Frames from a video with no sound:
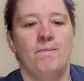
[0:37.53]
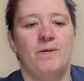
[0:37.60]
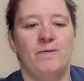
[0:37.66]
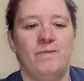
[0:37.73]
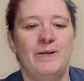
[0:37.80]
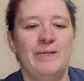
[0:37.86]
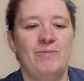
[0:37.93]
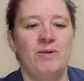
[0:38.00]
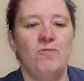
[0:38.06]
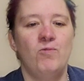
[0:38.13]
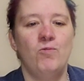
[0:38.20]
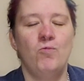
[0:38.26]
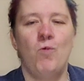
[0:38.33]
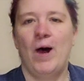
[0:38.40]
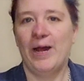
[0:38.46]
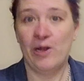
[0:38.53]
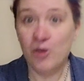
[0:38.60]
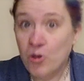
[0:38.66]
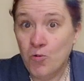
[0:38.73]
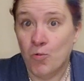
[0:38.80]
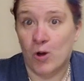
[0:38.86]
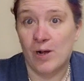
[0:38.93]
But firstly, well, why do
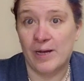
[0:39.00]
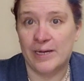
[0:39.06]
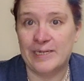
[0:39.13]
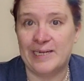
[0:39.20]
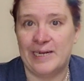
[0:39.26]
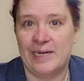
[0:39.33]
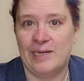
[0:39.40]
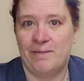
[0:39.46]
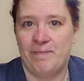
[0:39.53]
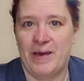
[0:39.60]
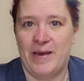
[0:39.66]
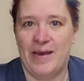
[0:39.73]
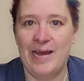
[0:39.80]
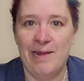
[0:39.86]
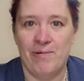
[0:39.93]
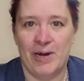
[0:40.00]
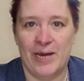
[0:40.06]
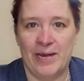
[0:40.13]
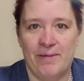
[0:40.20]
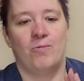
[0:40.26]
you want an ascending pet anyway?